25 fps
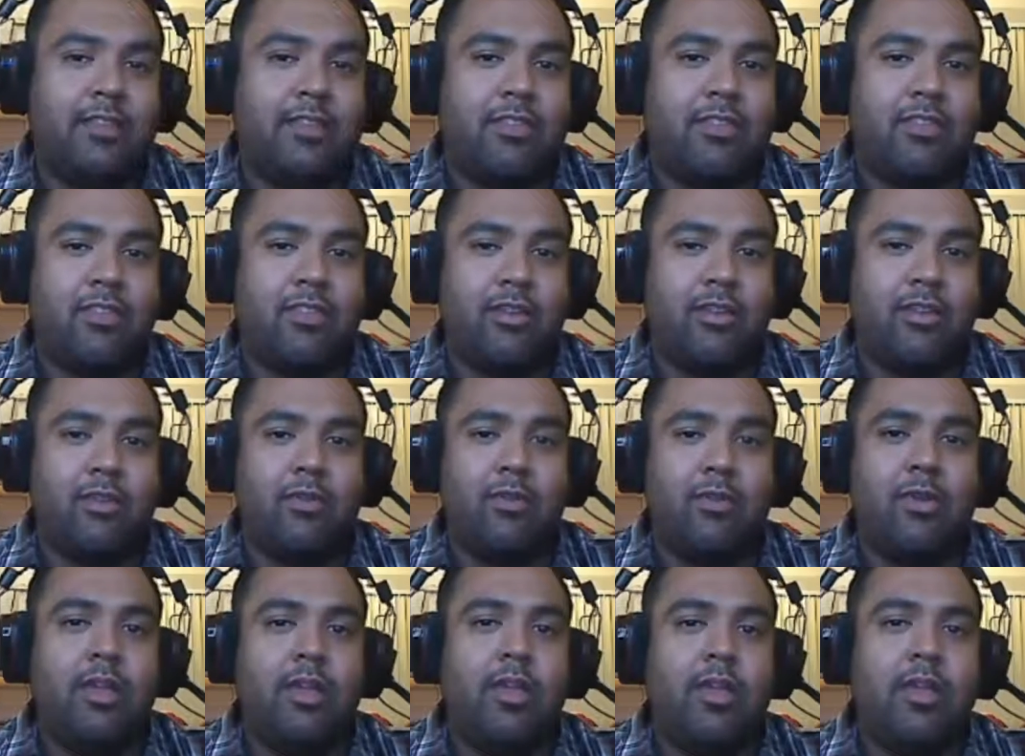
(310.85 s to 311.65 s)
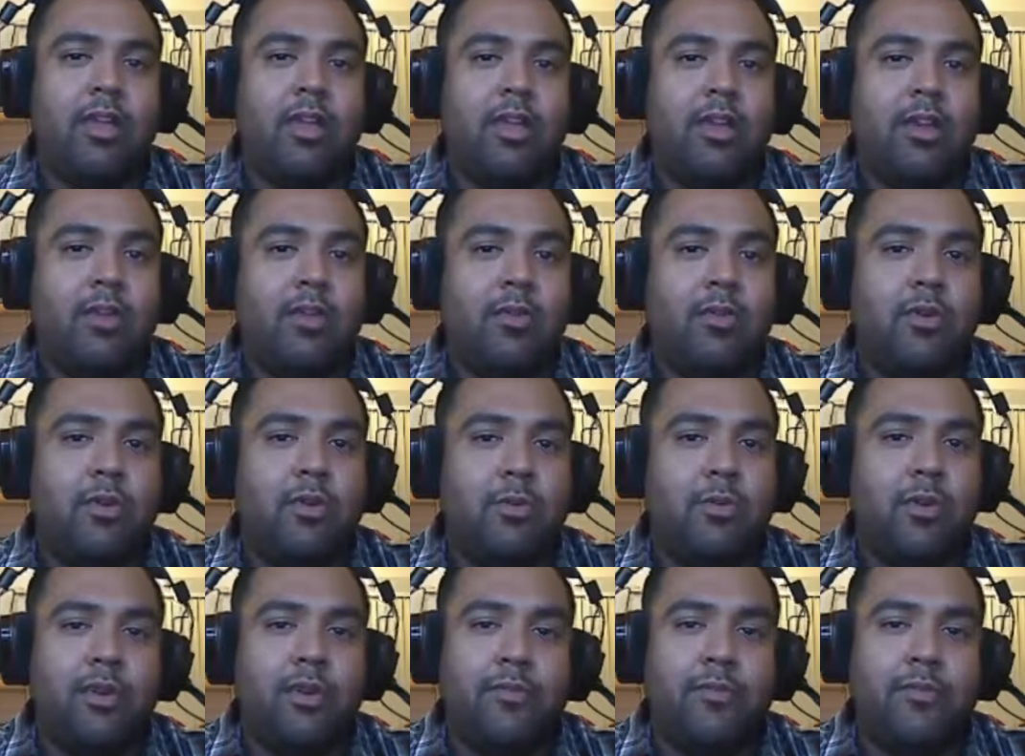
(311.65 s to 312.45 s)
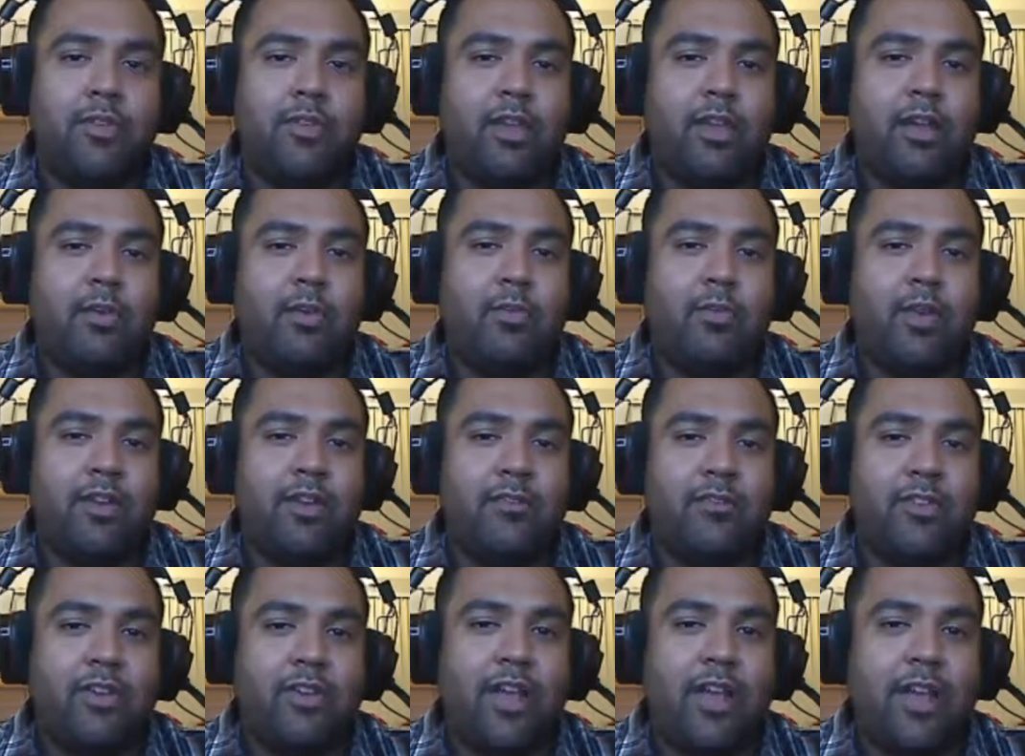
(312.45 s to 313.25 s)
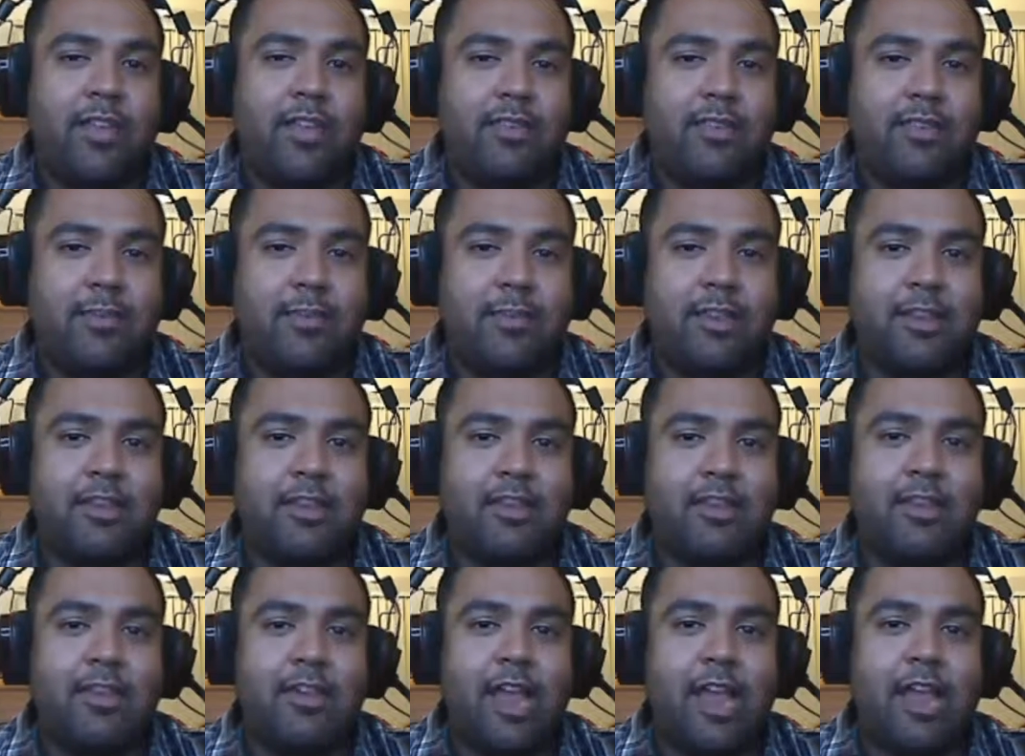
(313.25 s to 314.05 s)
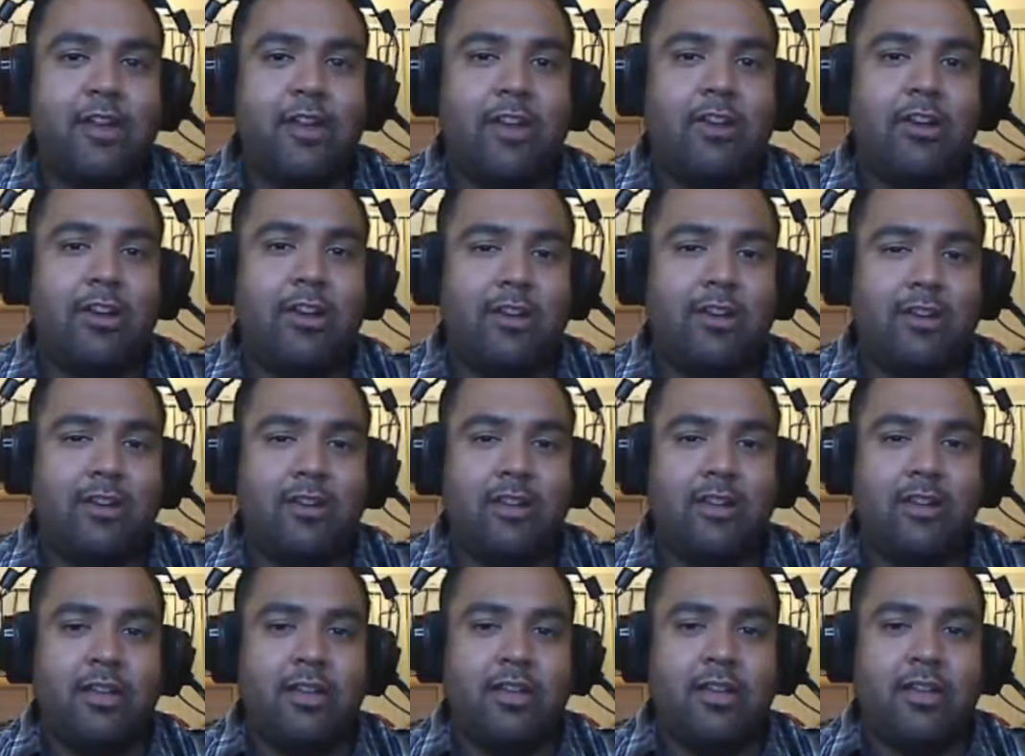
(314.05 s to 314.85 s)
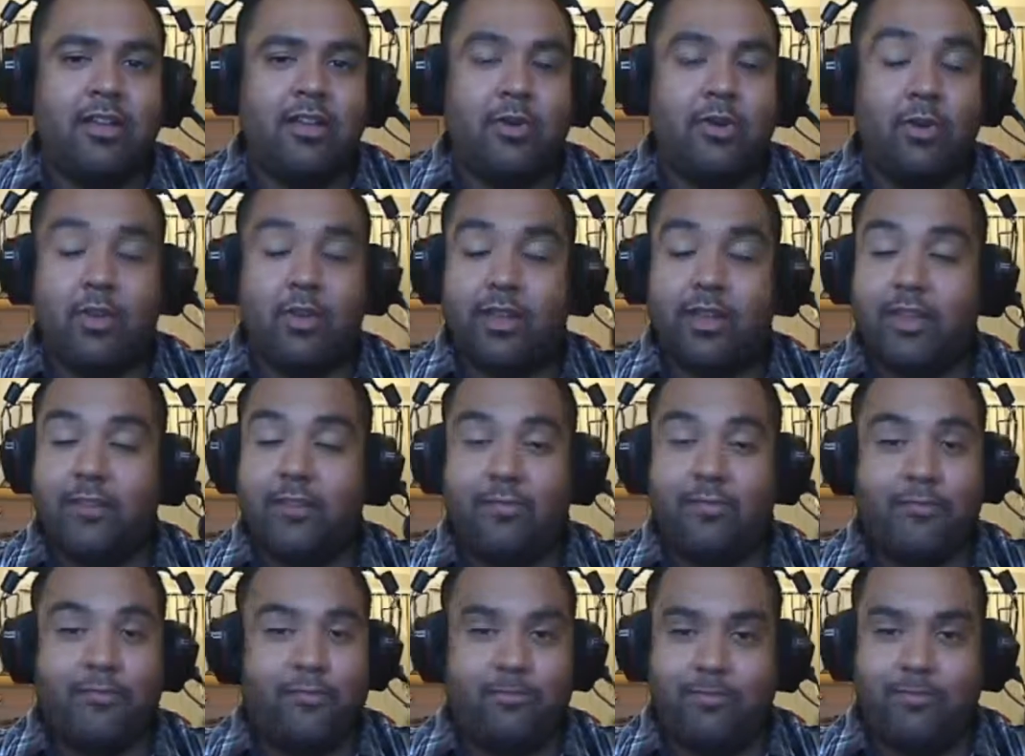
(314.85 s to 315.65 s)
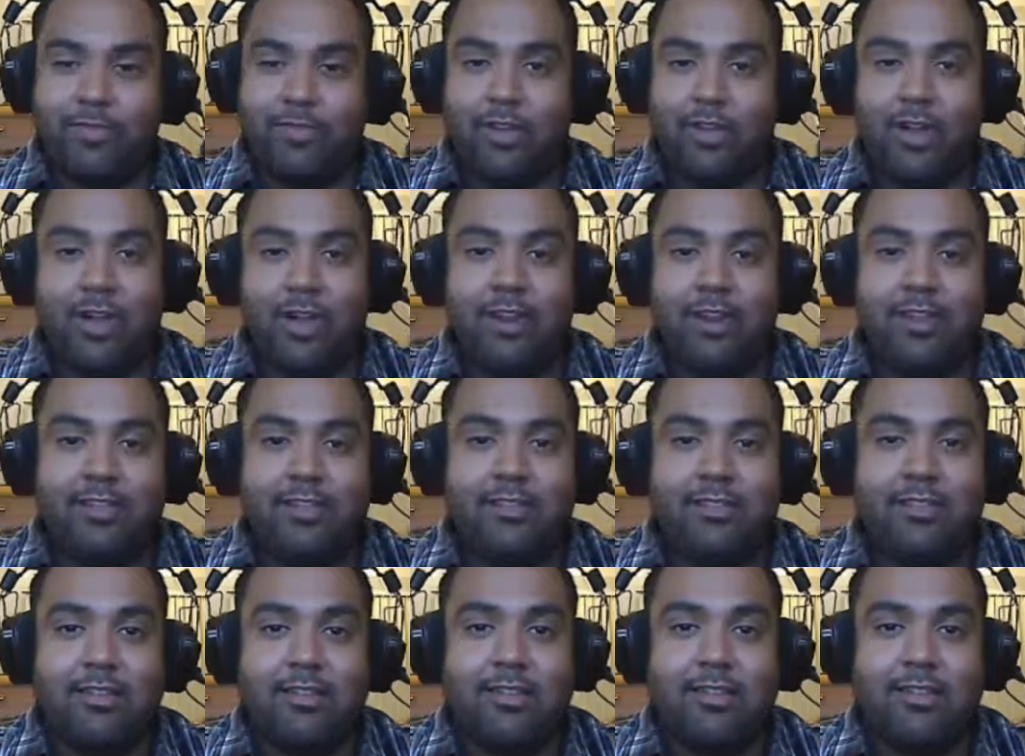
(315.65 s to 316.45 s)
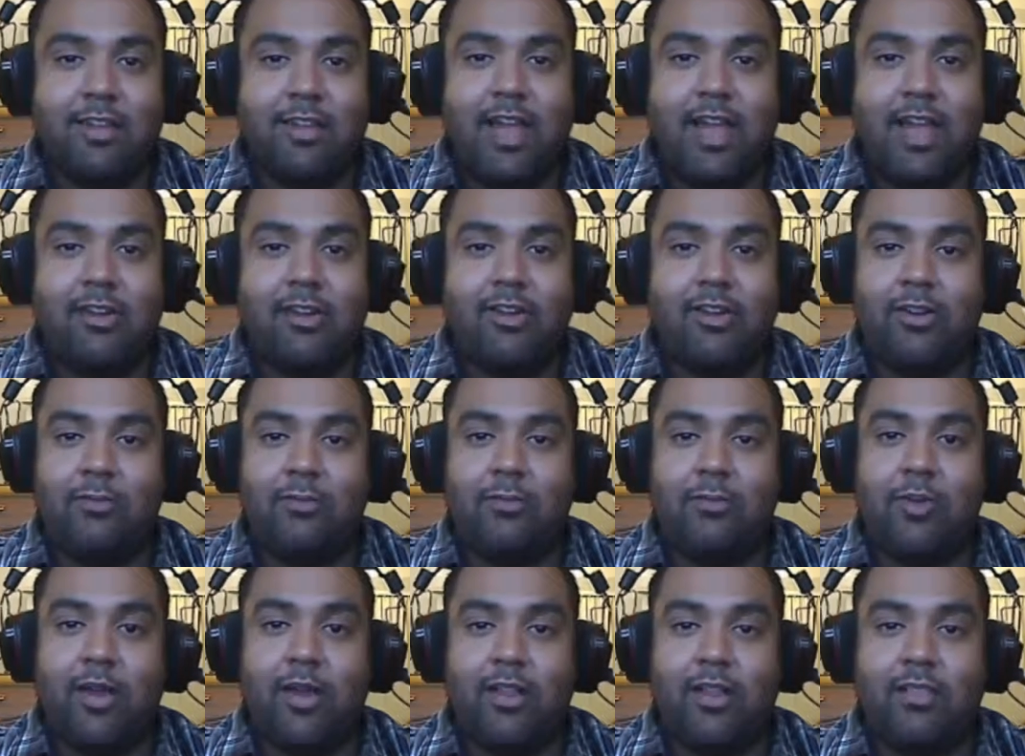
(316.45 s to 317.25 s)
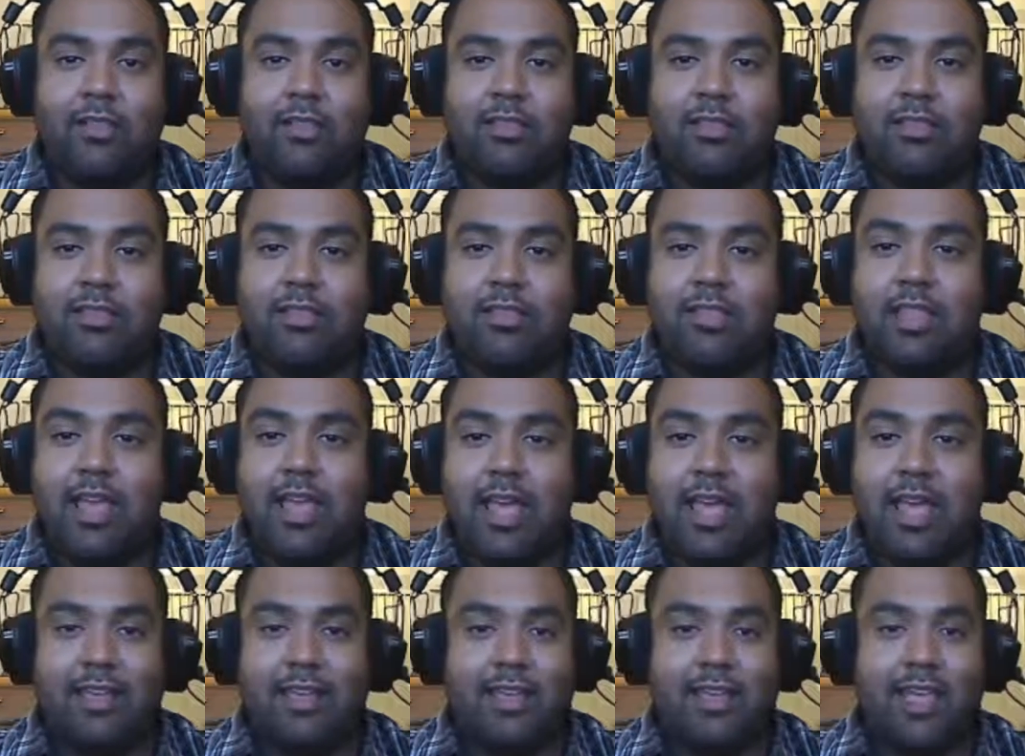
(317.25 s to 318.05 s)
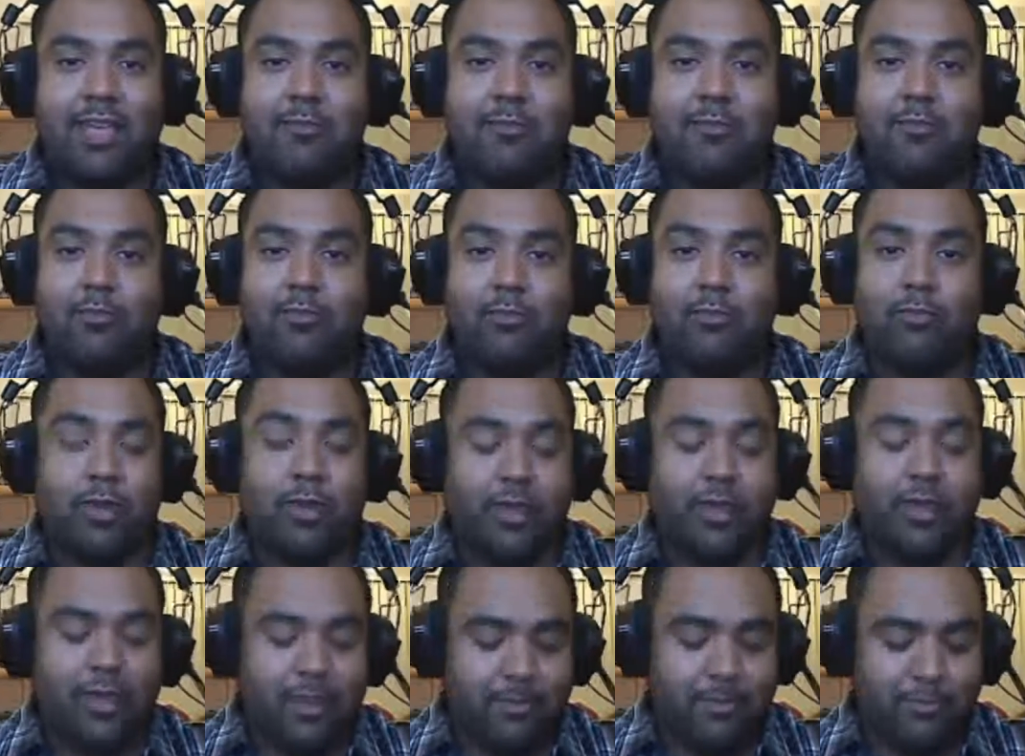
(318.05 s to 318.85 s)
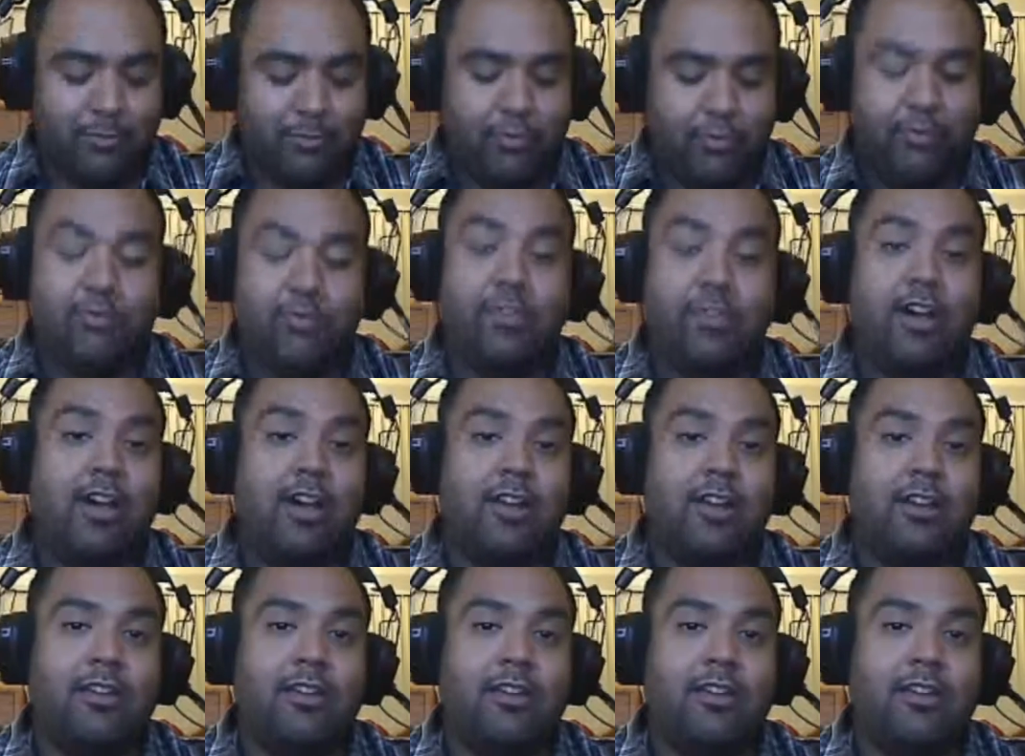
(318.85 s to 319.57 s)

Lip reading: So what if one of you guys give me the lowdown on, or give the audience a lowdown on what that game really improved on?